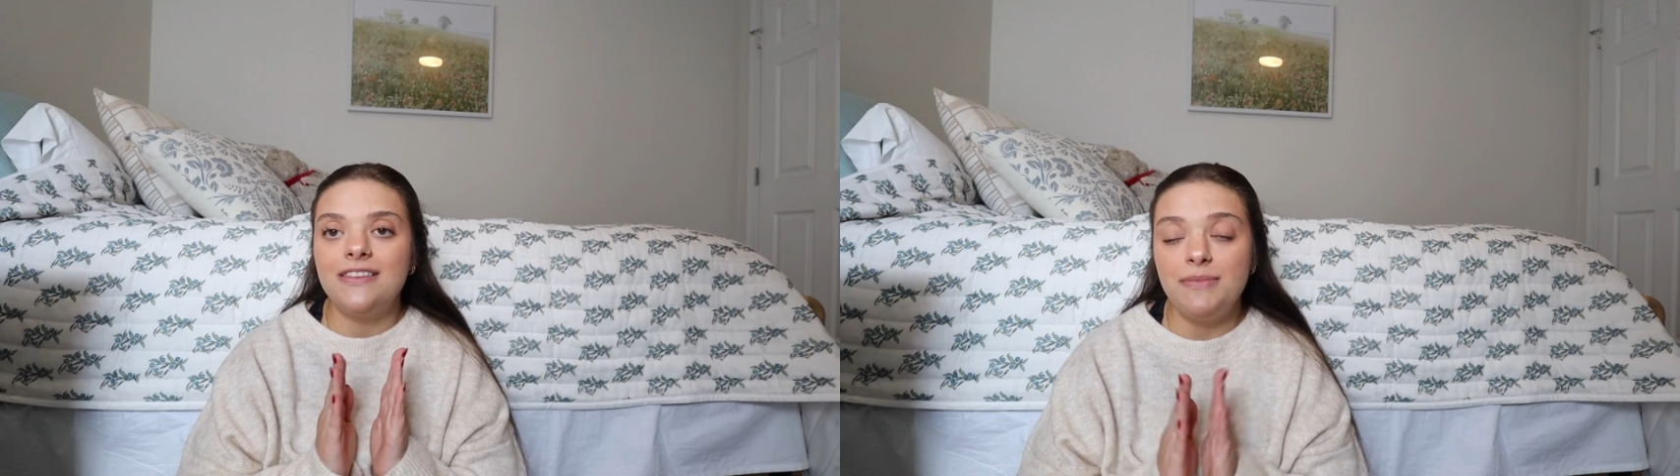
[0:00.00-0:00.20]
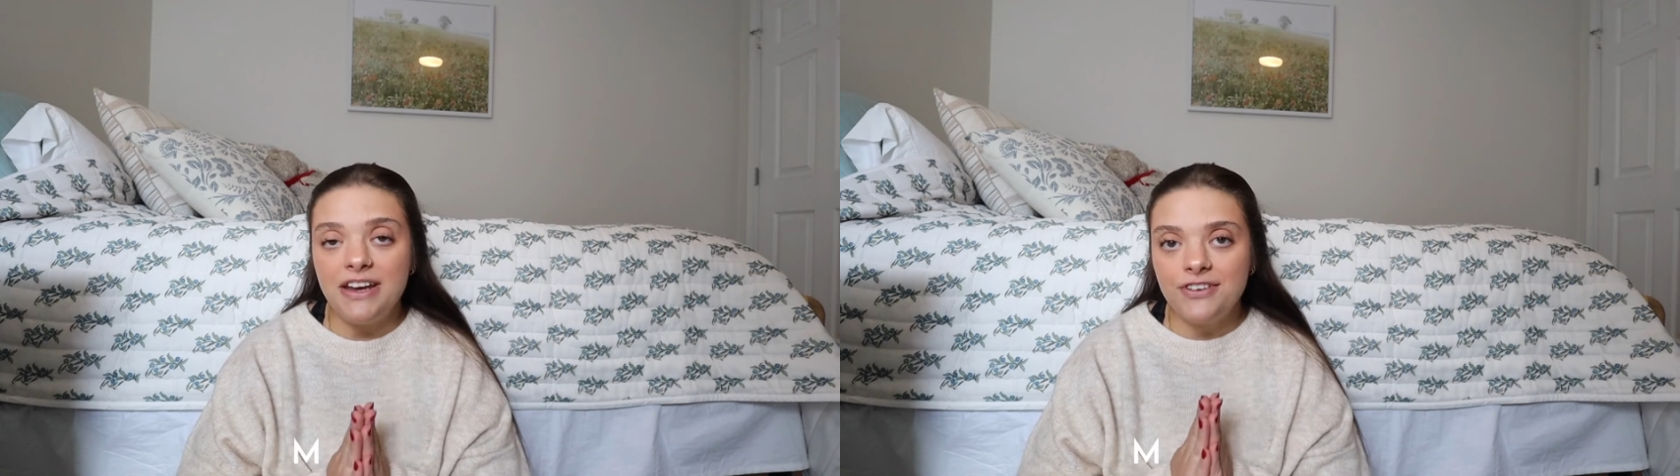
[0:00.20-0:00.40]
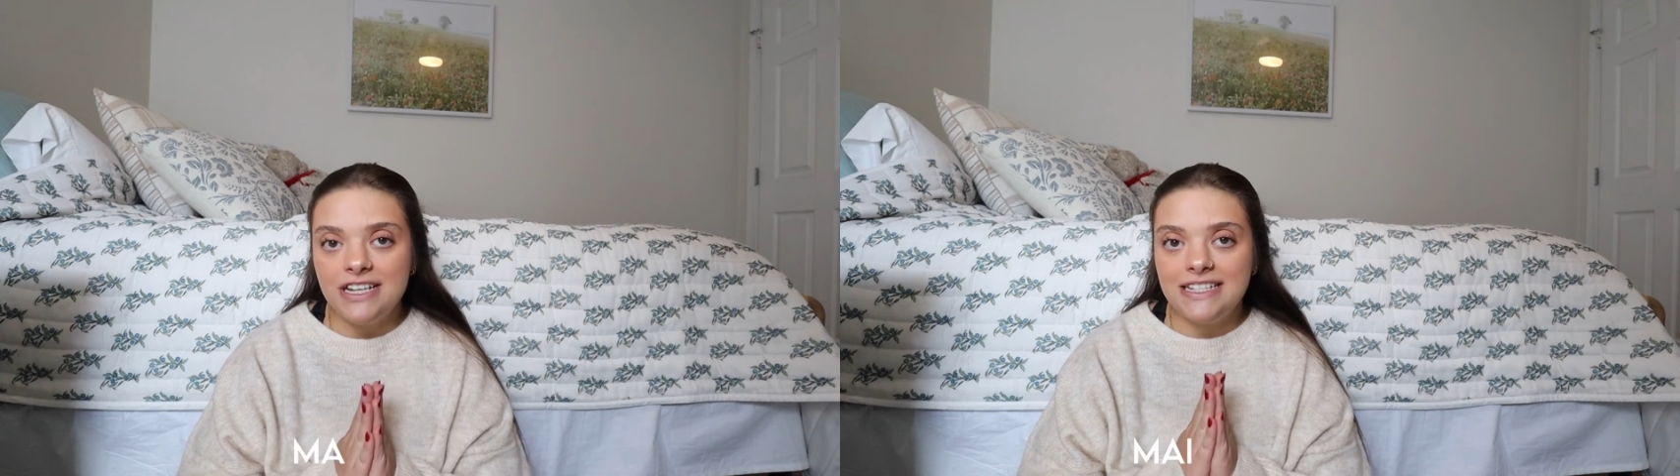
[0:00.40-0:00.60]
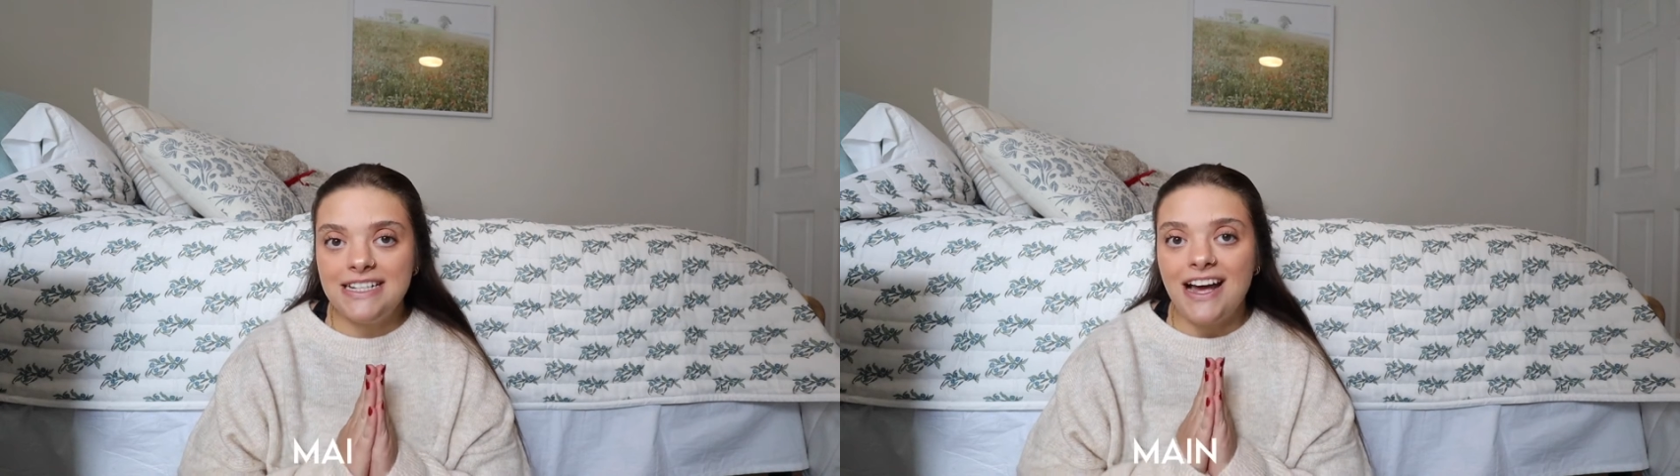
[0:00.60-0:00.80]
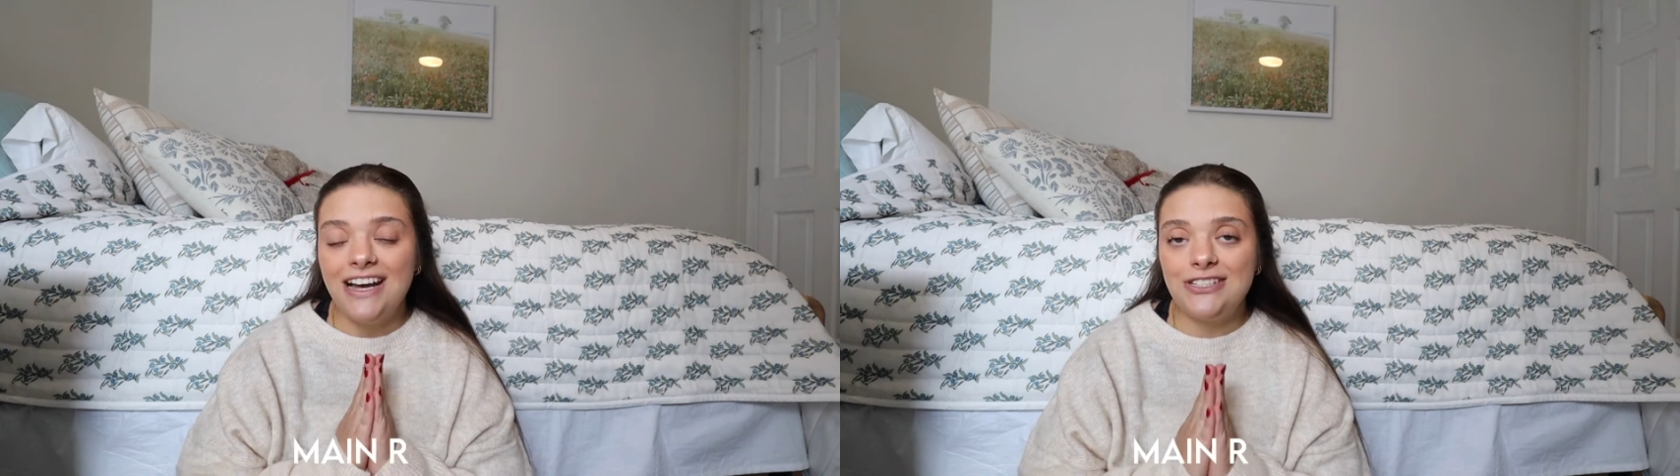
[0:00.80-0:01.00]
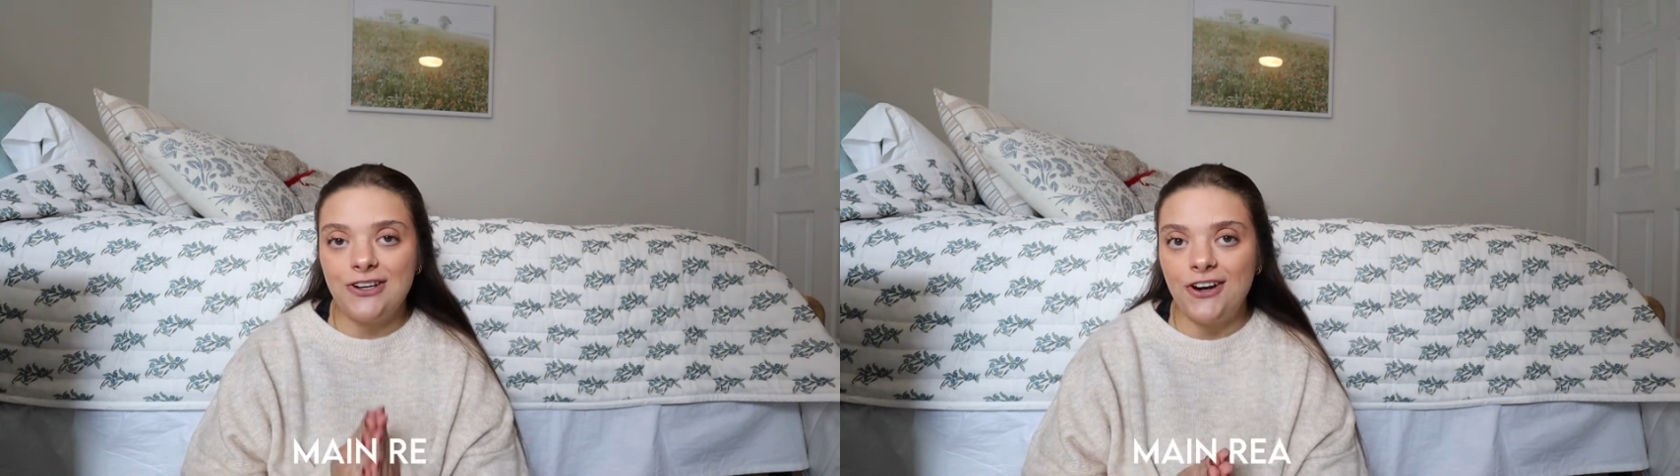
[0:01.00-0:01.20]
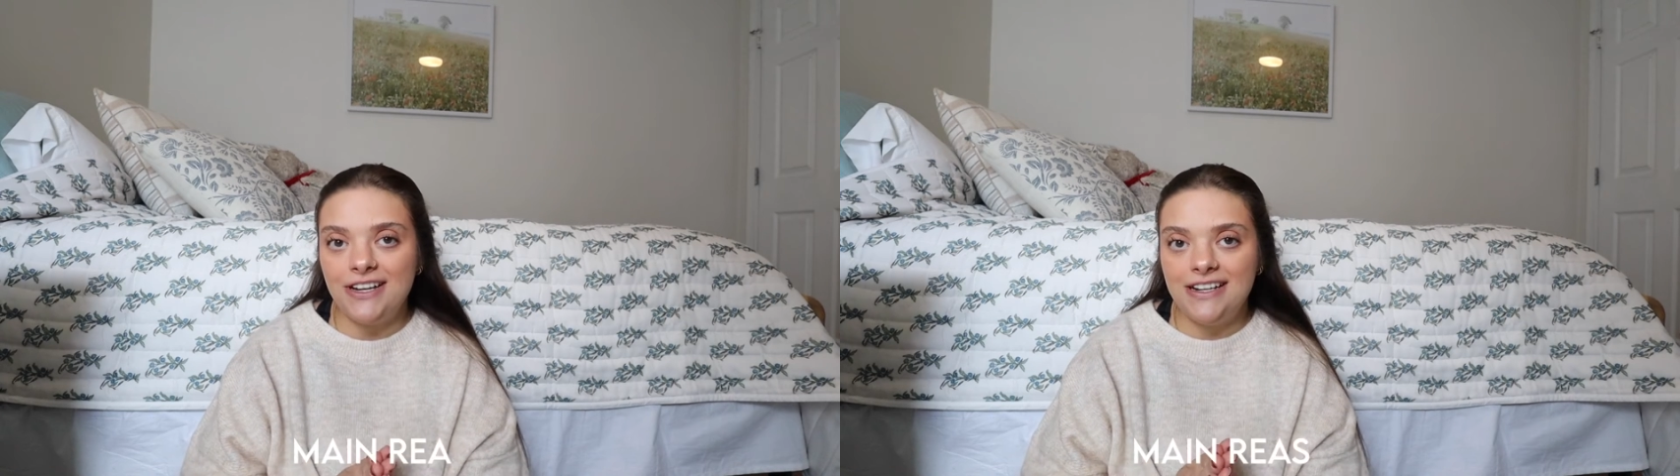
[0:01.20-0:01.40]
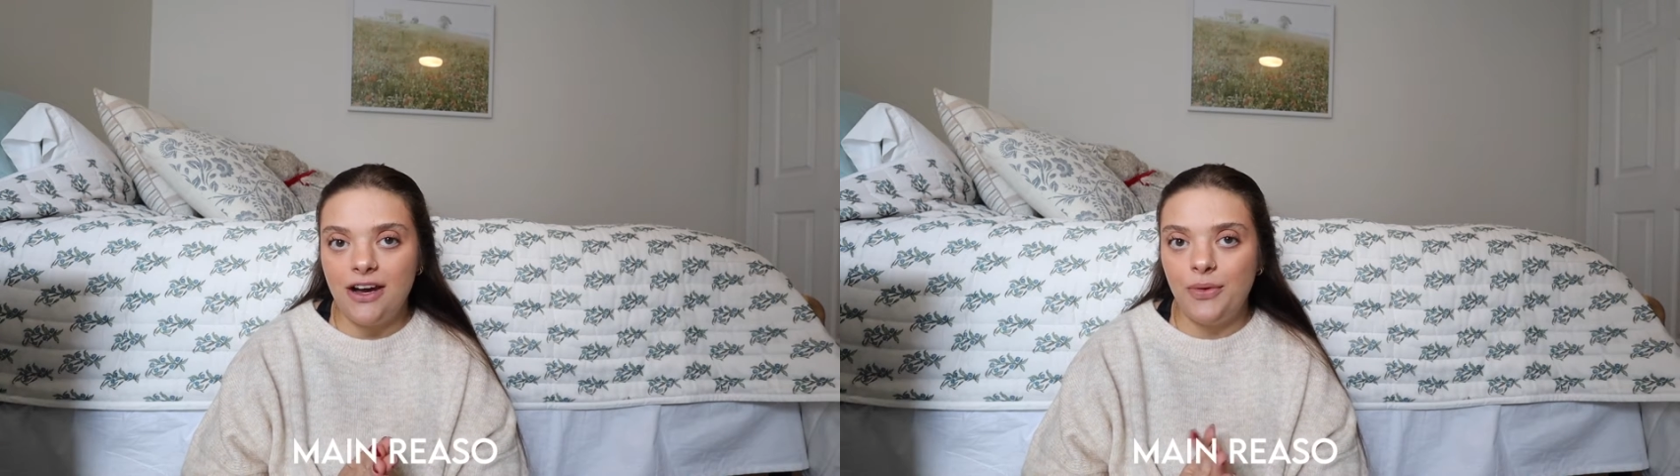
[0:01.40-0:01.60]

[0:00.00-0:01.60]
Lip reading: The main reason I started